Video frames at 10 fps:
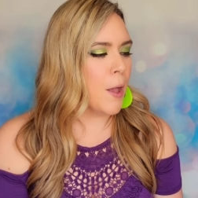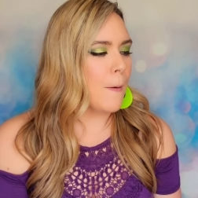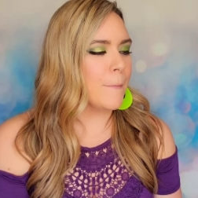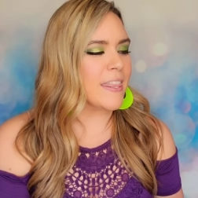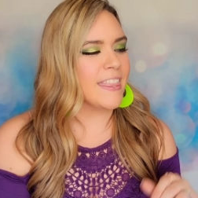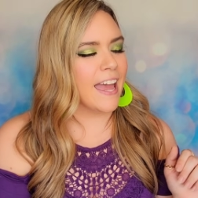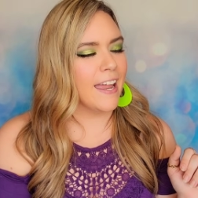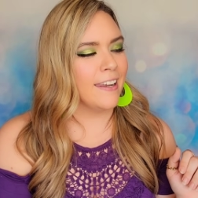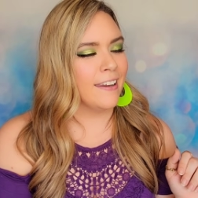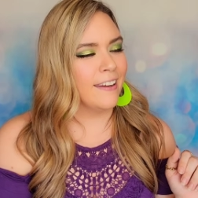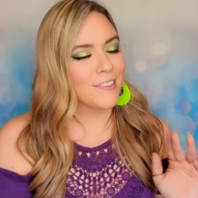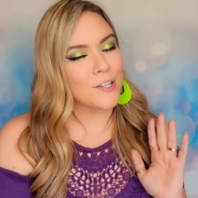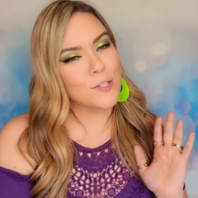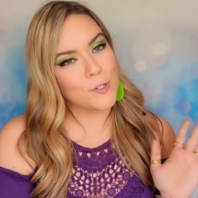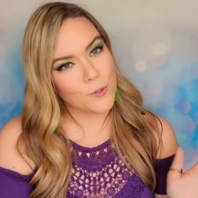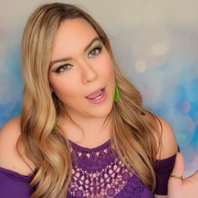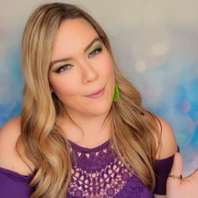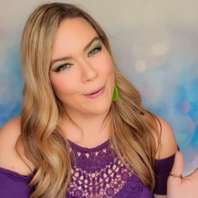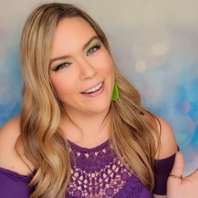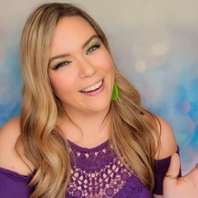But then the
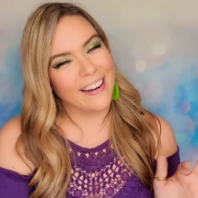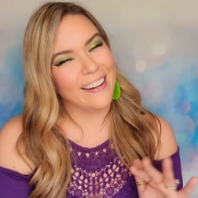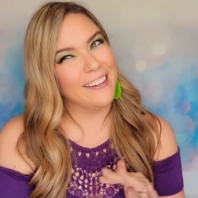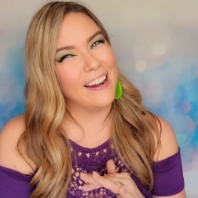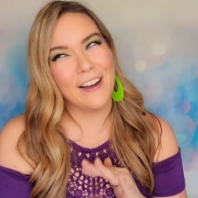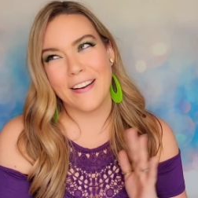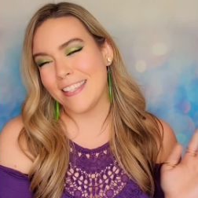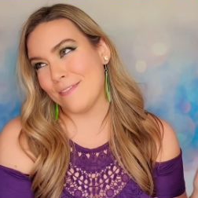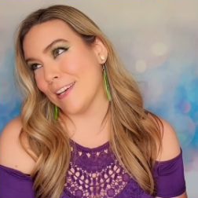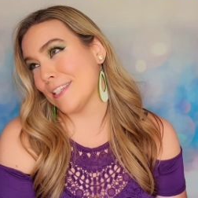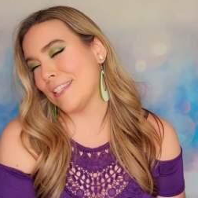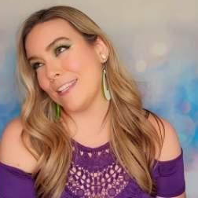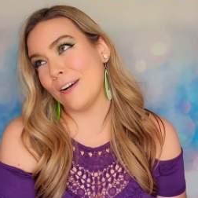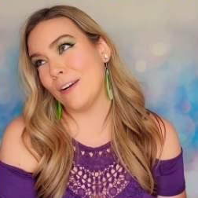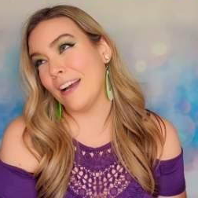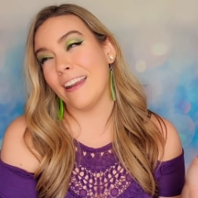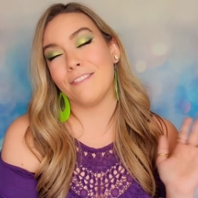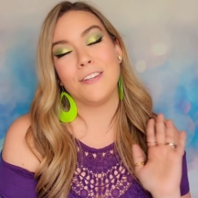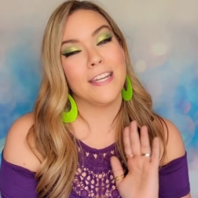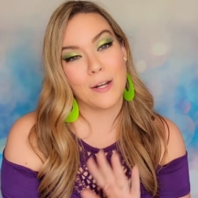strawberry, you know, it smells so good. If
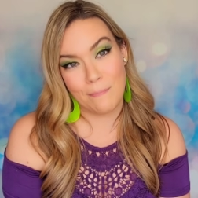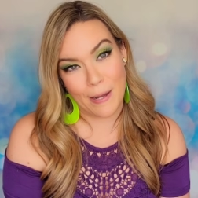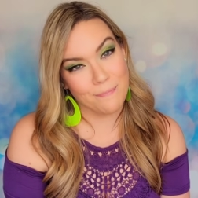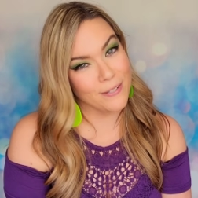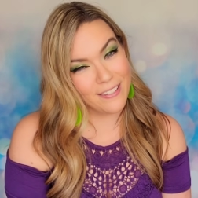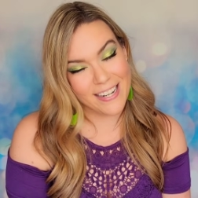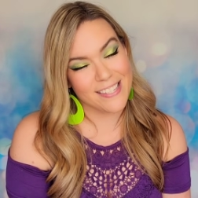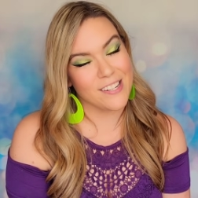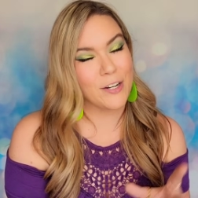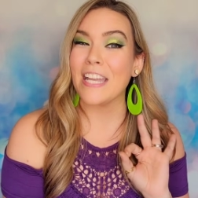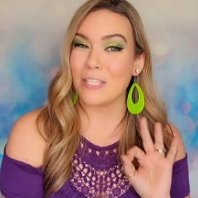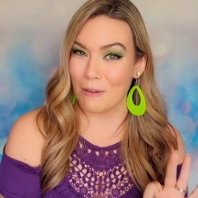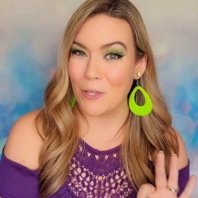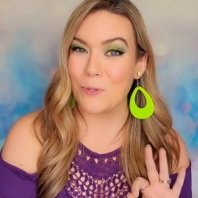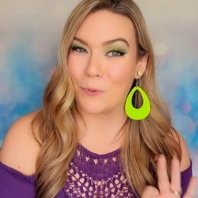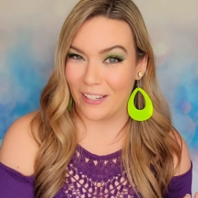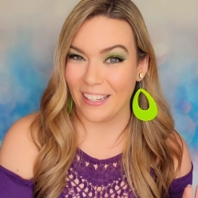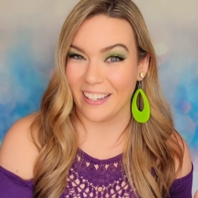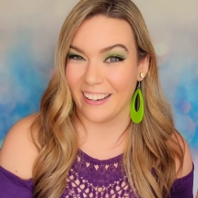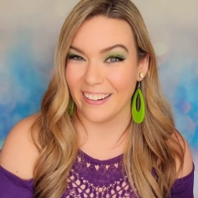you need a bump eraser, it smells really
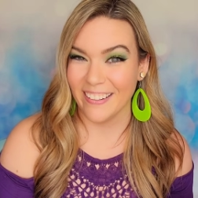good.